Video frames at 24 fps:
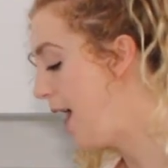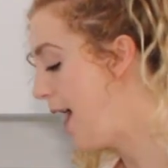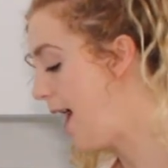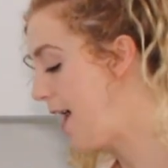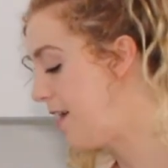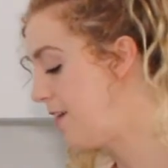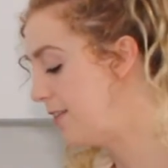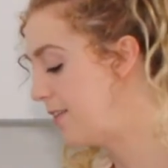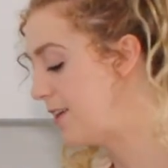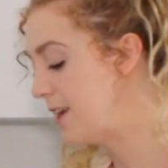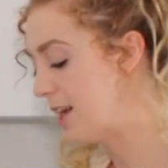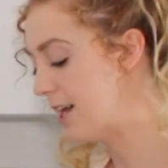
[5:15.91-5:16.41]

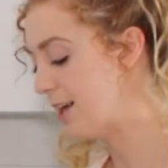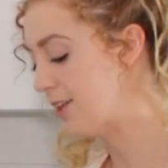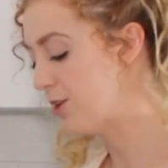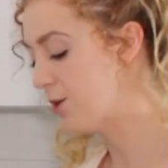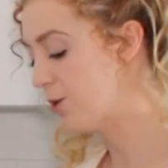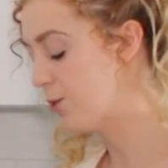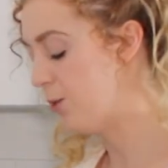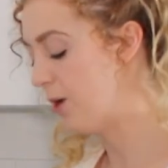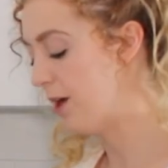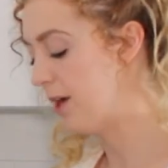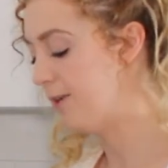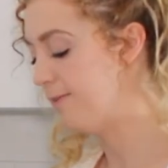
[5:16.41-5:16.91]
And the
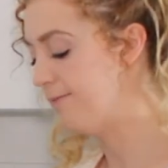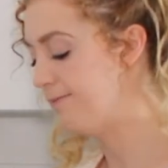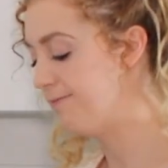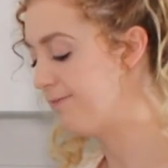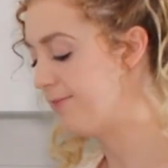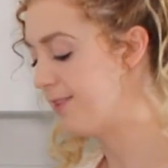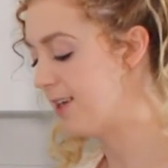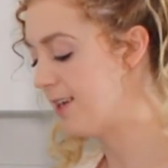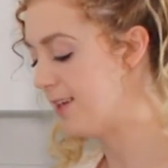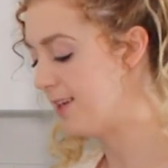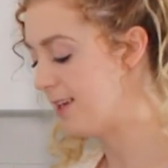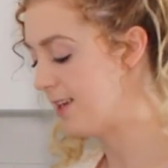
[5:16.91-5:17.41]
other one
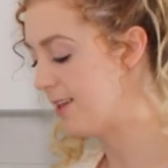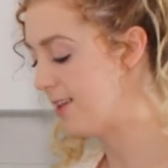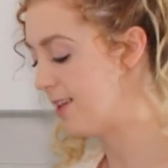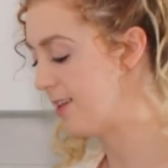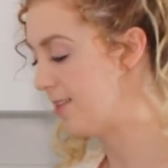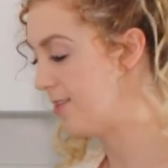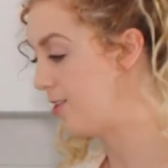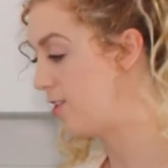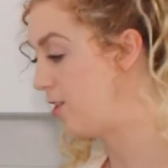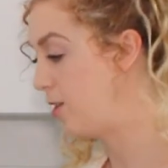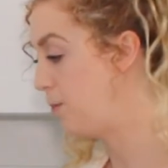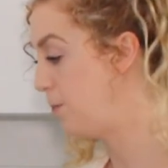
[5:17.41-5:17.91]
is
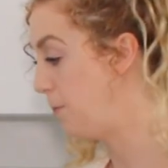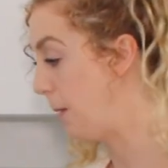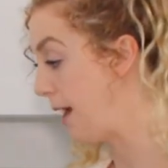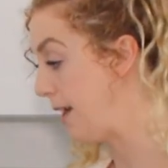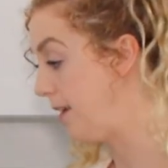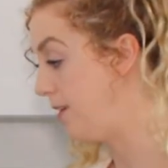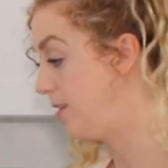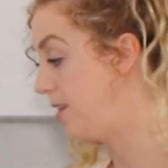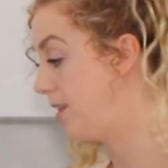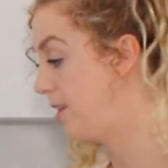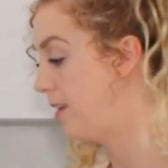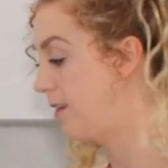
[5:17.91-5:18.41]
the
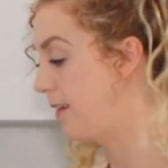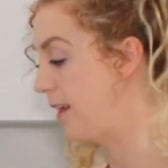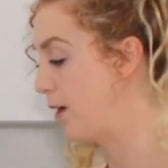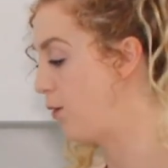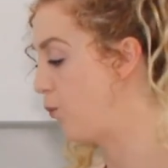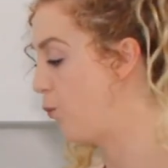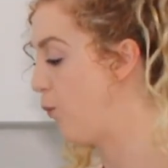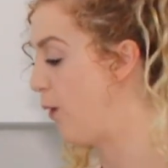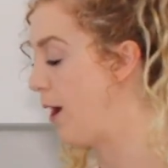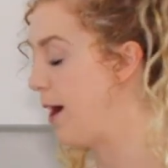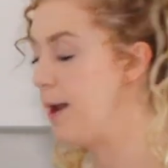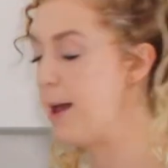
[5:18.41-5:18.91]
spice, like
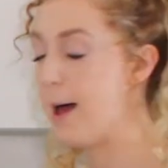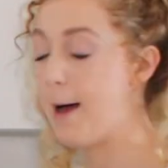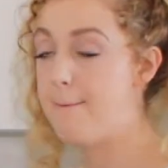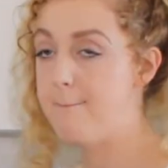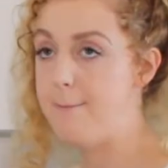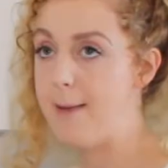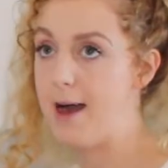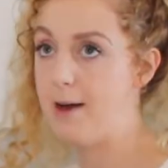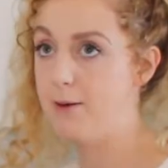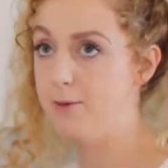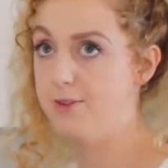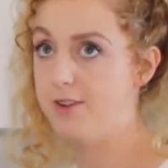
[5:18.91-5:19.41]
what
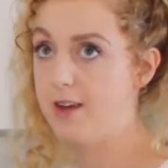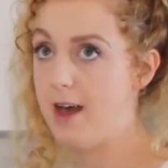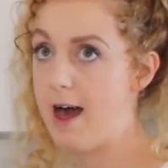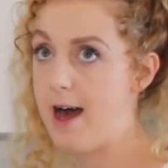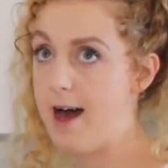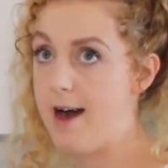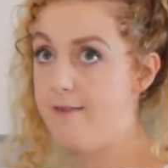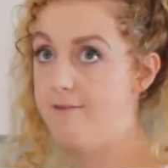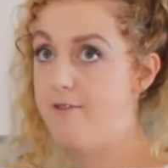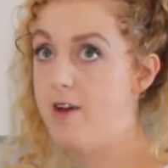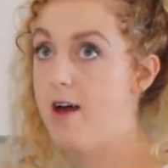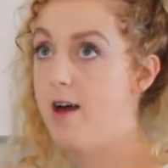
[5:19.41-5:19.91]
amount
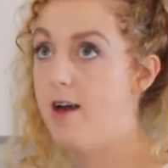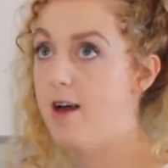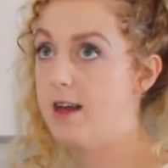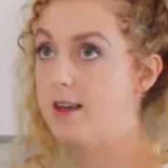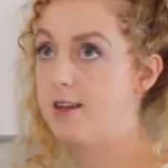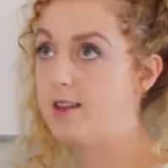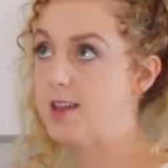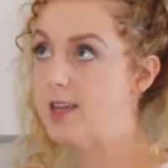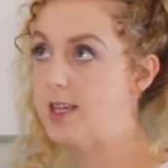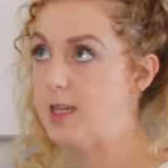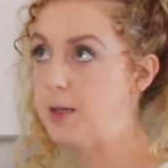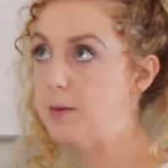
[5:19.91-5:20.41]
of
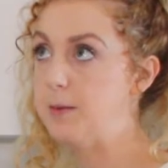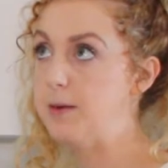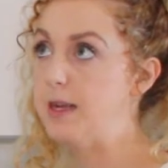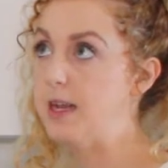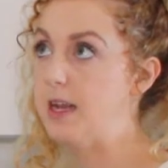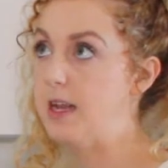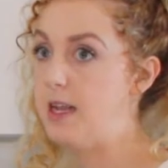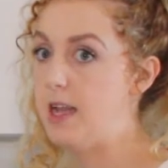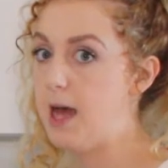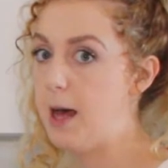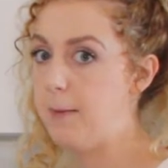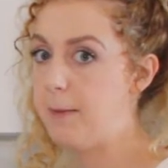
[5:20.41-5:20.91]
cinnamon
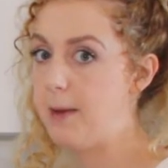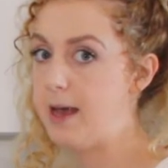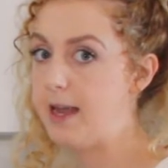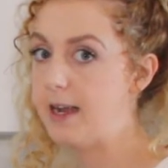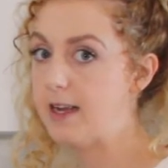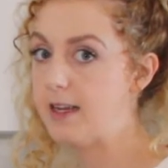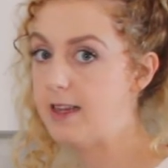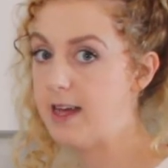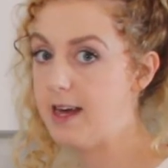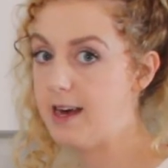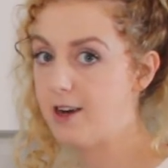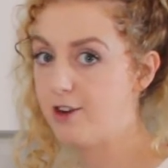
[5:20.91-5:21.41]
and
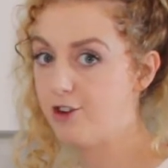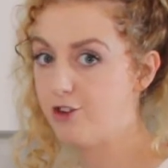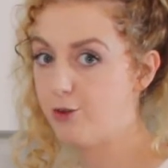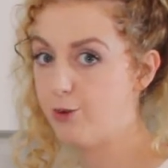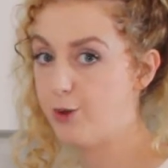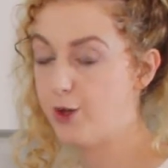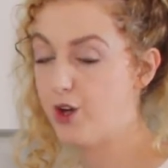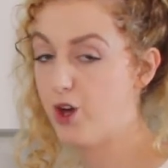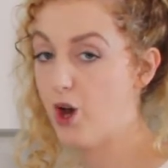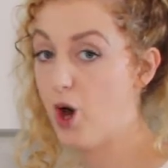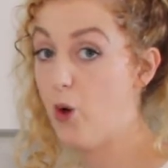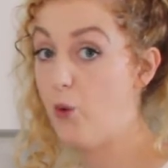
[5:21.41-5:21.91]
nutmeg to
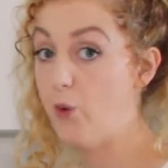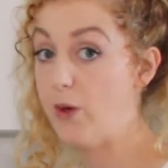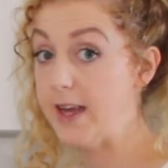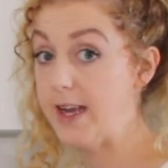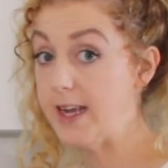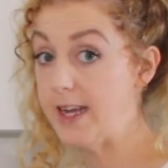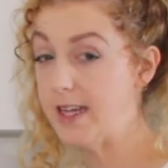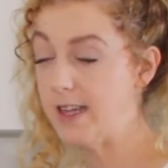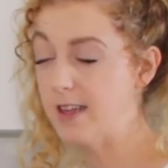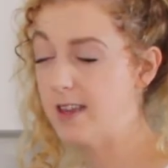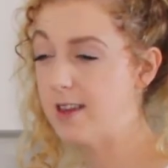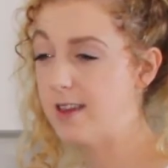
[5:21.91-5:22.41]
actually go
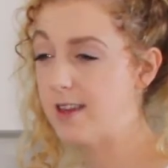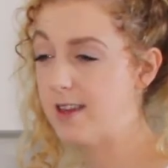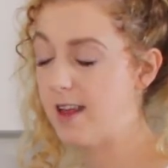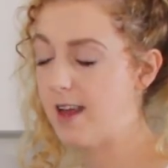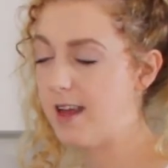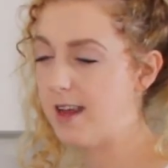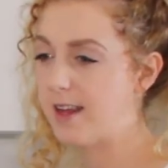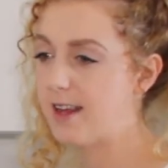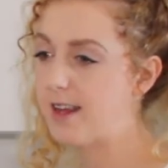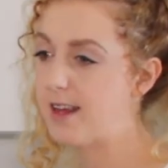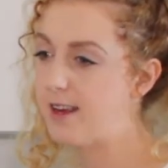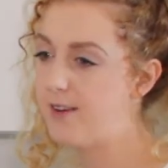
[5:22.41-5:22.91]
in to
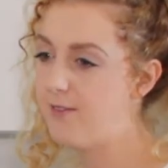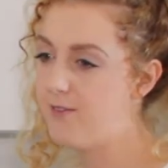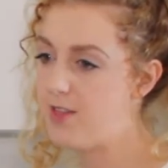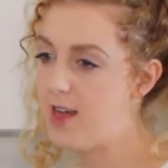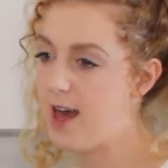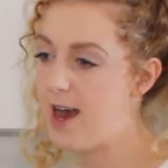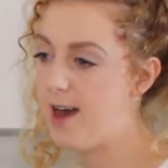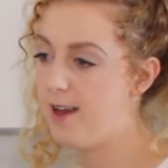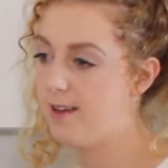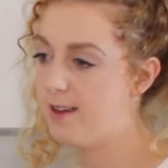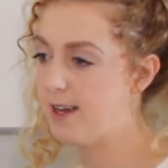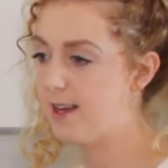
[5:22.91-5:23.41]
like give
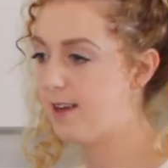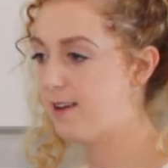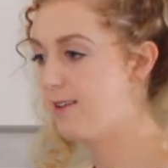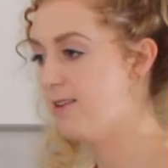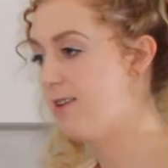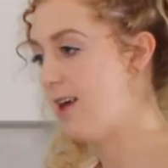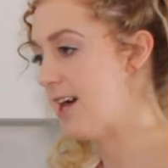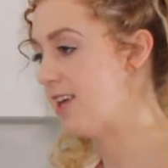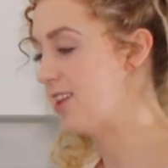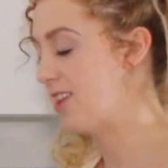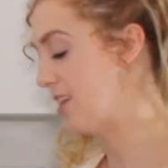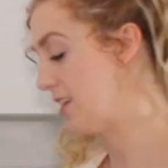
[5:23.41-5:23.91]
that like
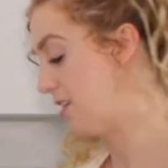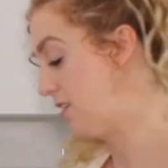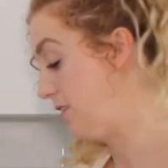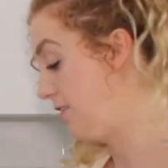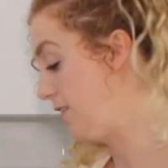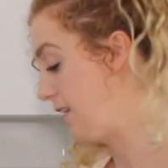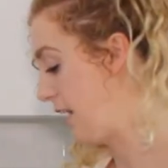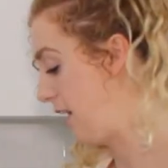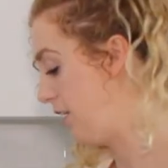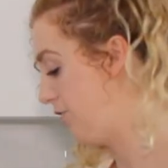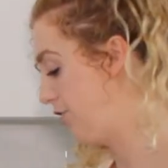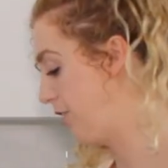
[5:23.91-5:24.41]
classic
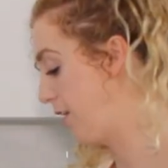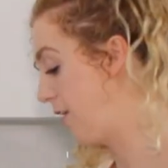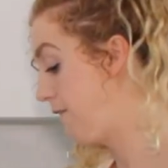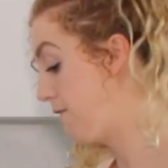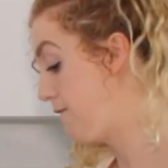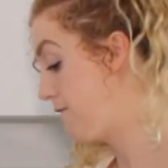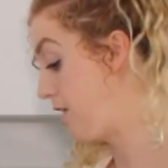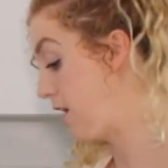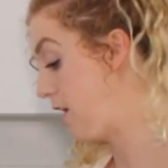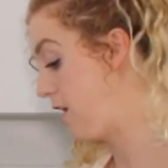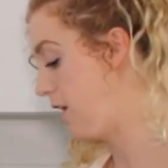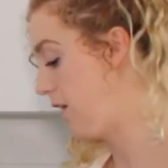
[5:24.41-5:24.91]
nostalgic
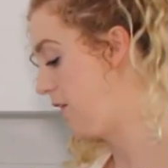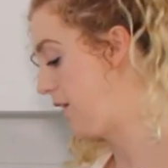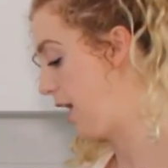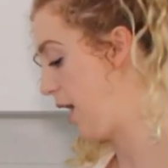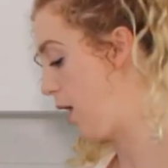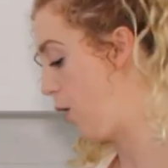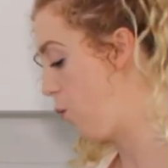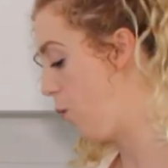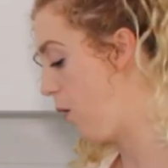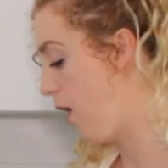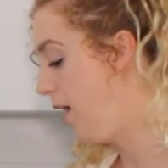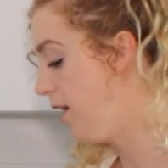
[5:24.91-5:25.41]
feel that
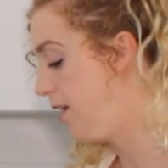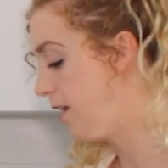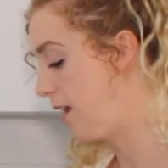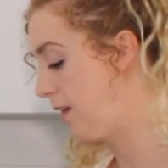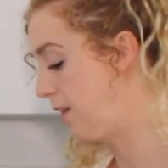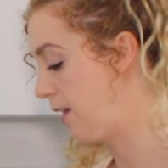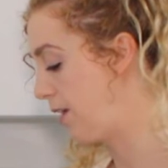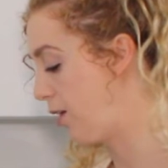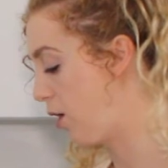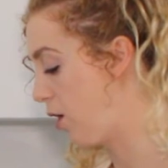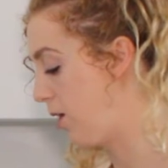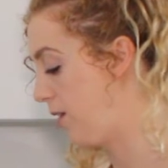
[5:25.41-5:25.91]
I want, and
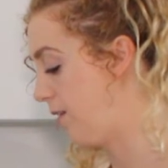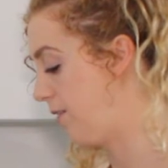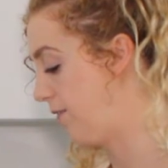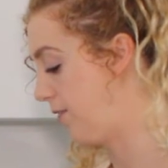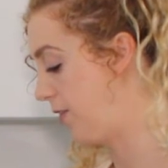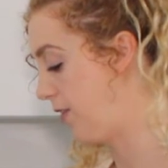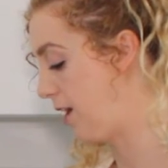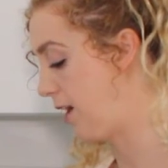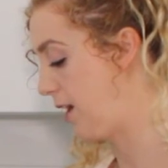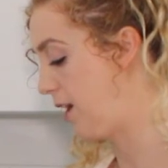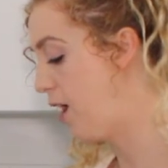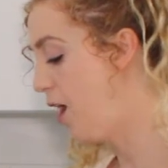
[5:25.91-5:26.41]
like all
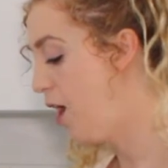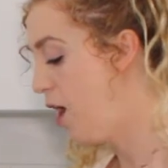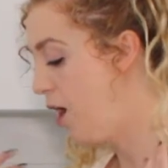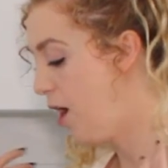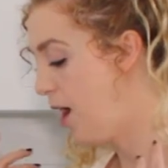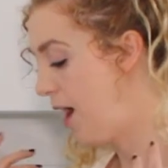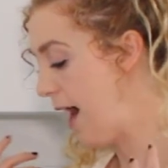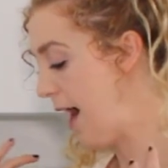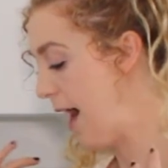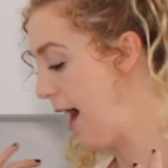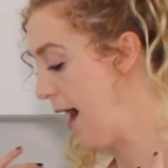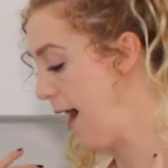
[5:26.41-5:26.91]
of the
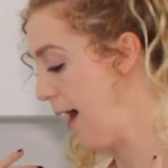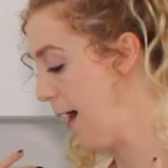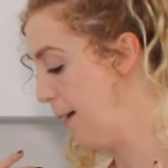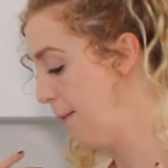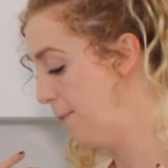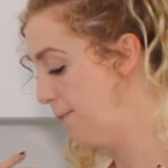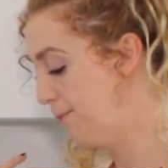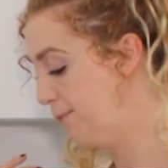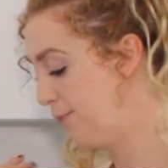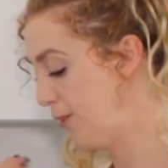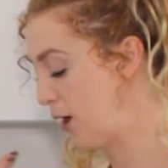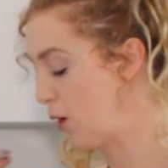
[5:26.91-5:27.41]

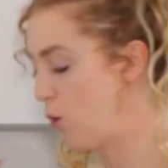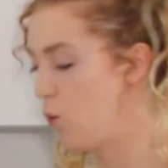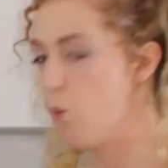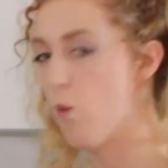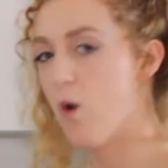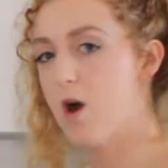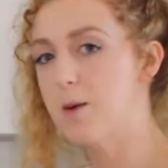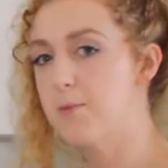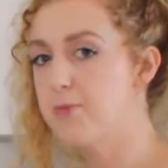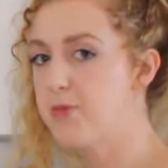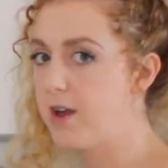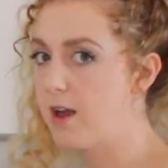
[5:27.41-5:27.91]
like
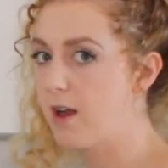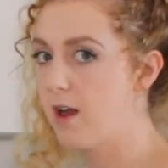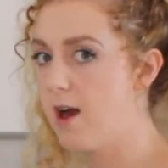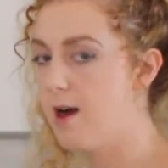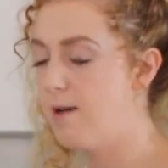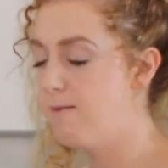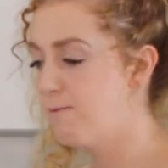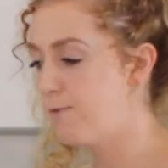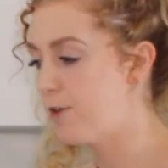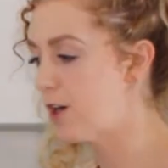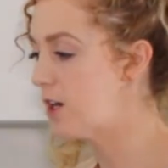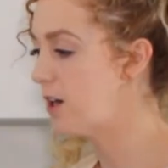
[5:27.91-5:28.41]
warmth and
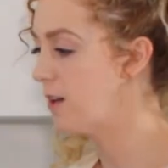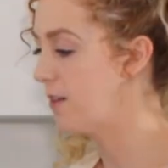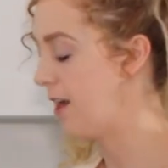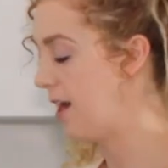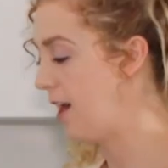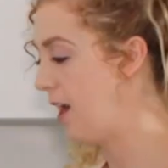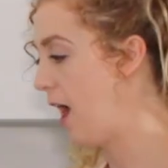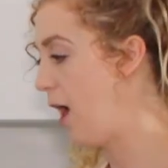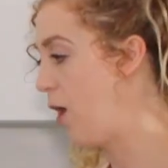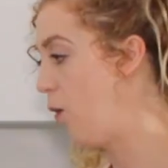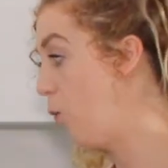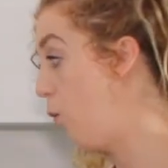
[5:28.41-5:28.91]
comfort
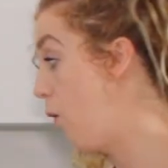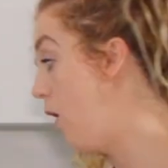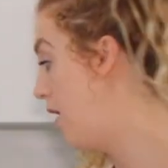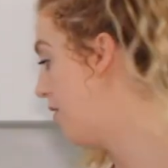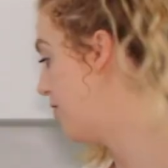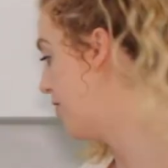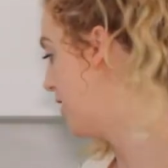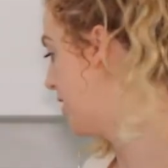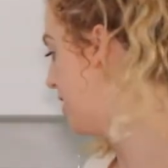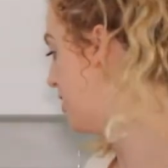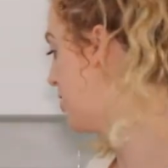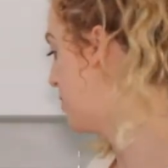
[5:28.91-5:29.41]
that I
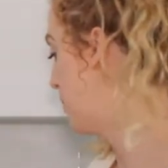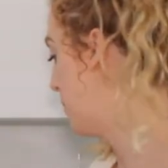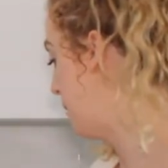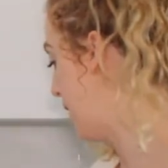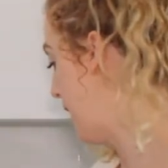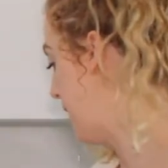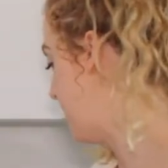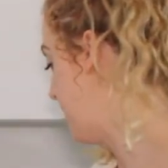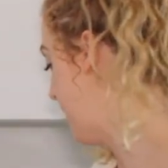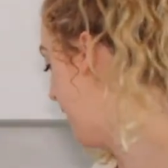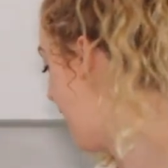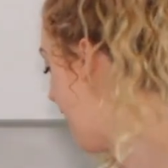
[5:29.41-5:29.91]
want this
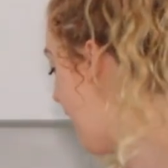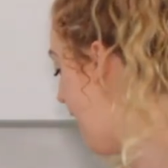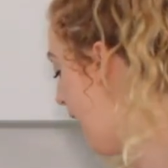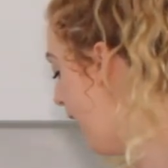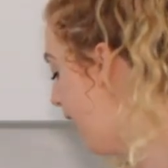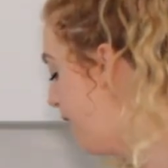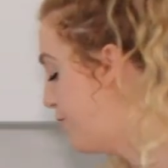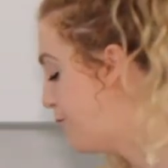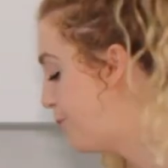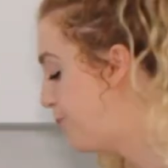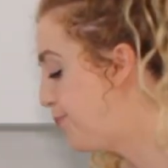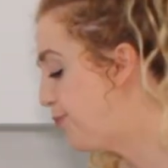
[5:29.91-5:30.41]
blend to
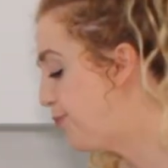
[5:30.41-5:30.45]
have.